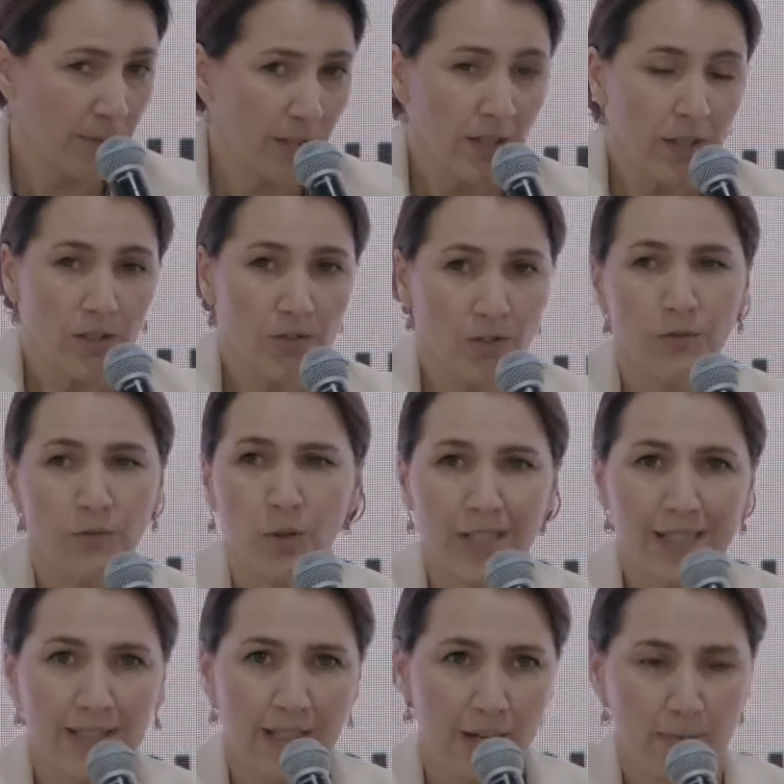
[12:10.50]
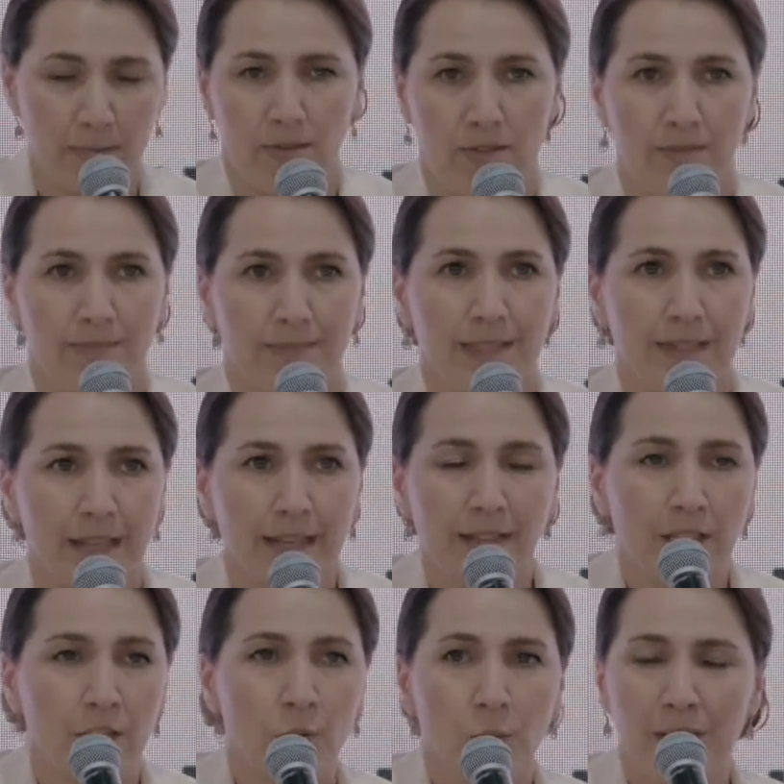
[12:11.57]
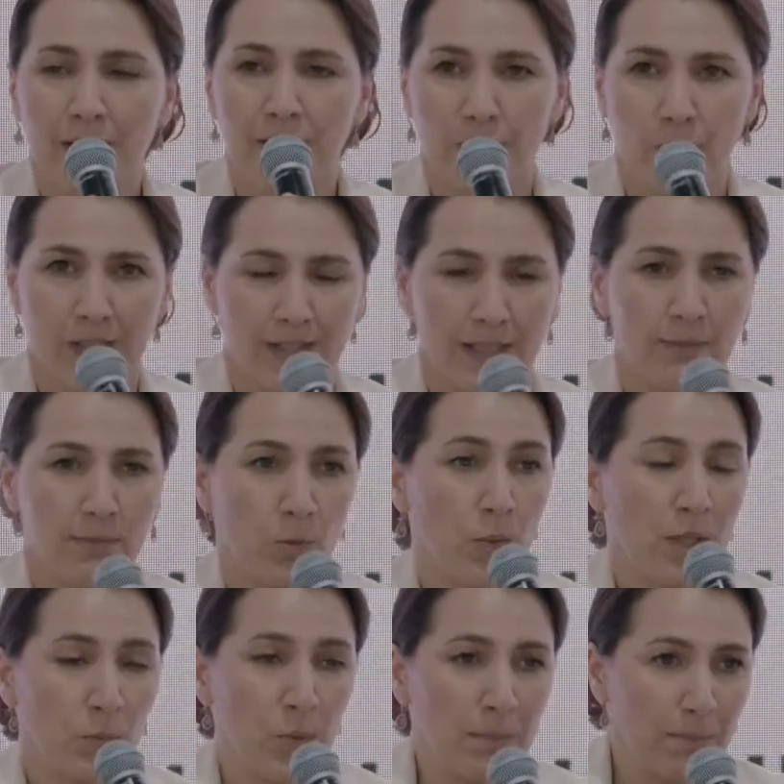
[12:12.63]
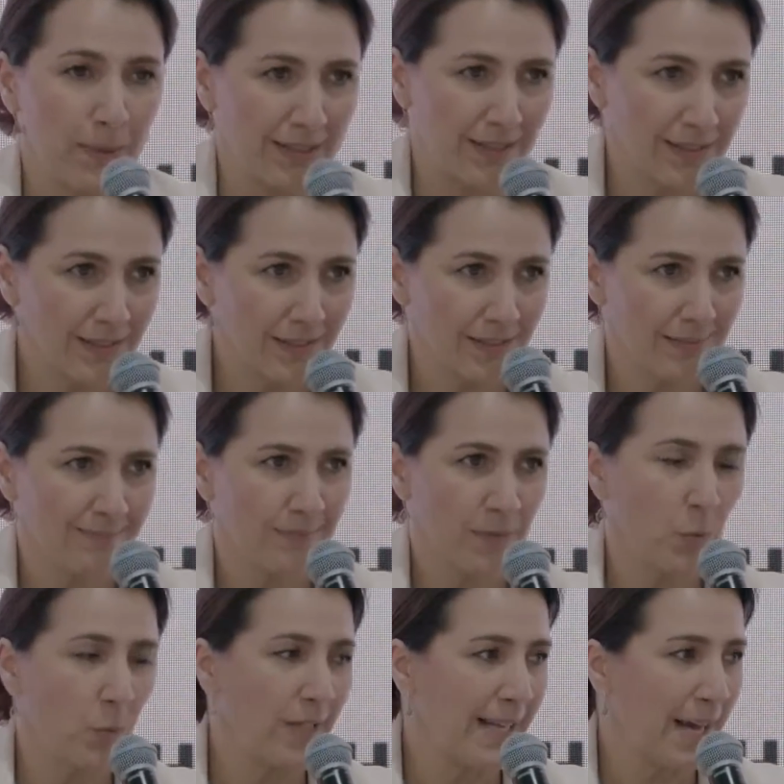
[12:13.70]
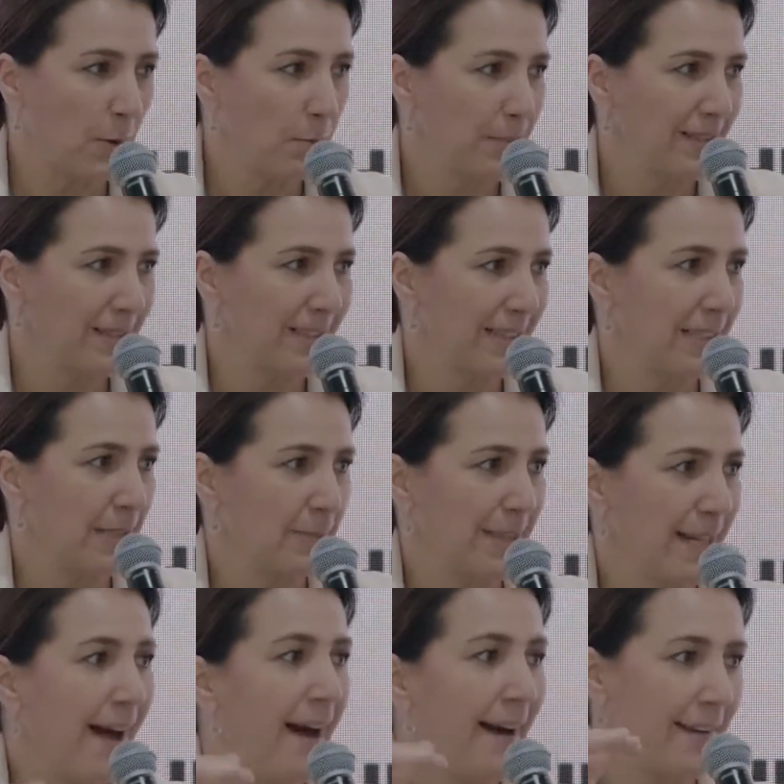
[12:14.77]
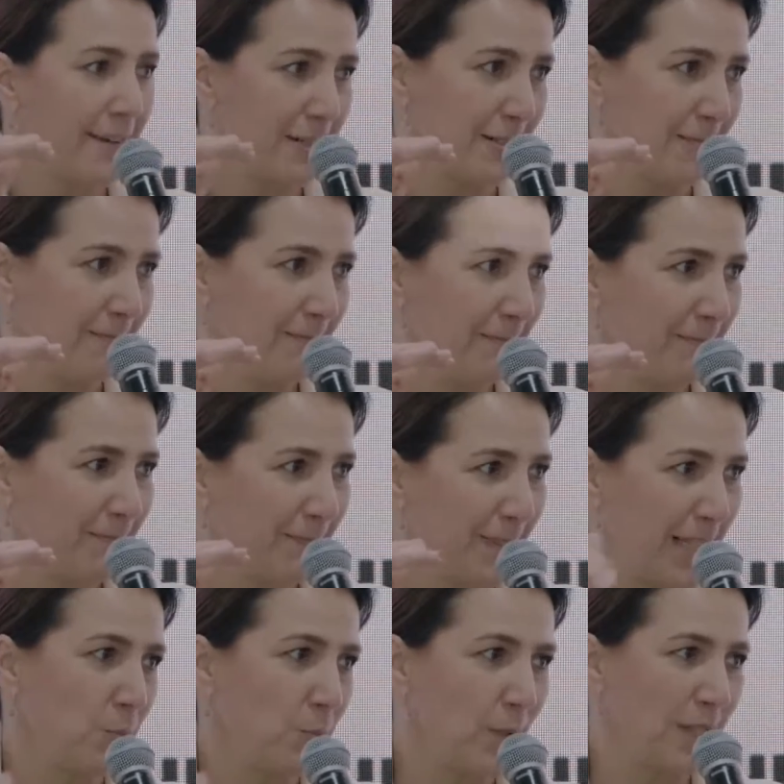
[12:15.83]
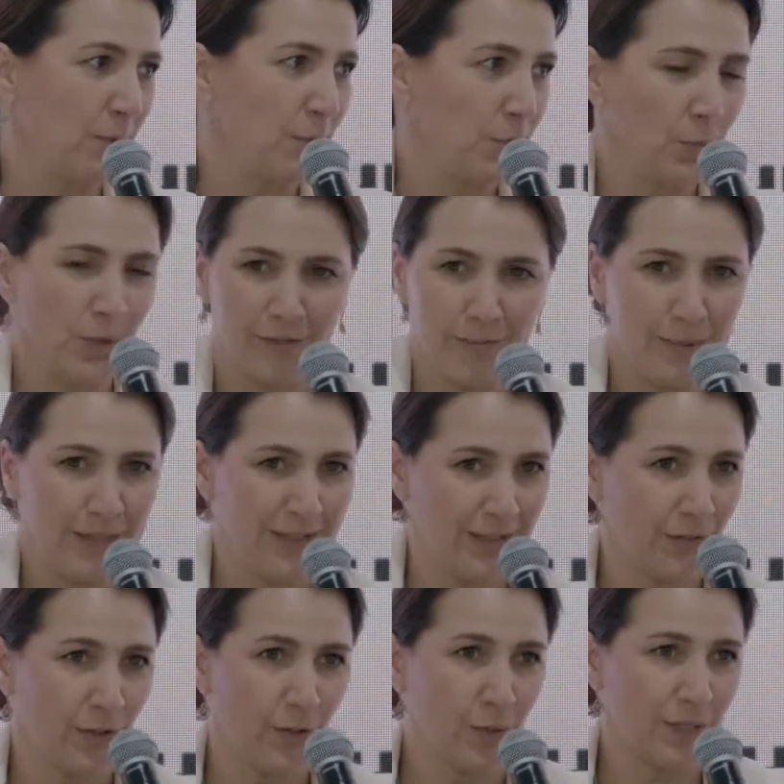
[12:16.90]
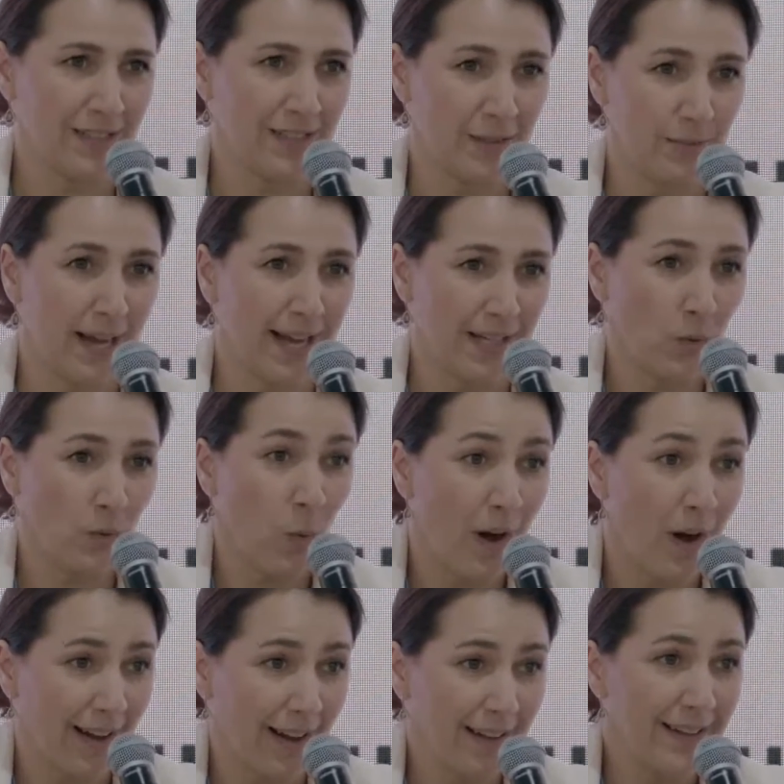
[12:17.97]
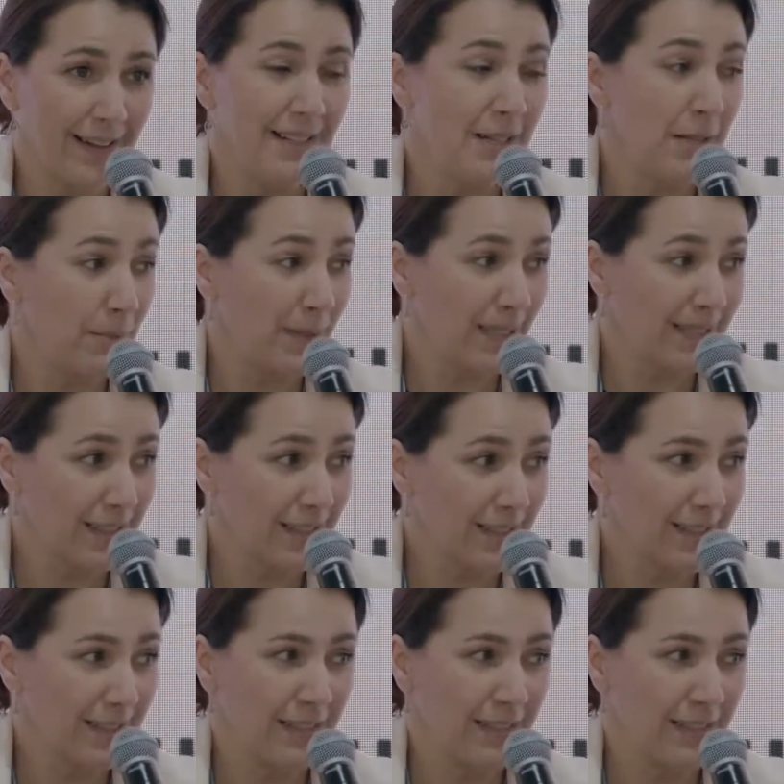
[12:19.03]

So for example, in the UAE, for example, when we now build a little bit higher than we would have built a few years back. Why? Because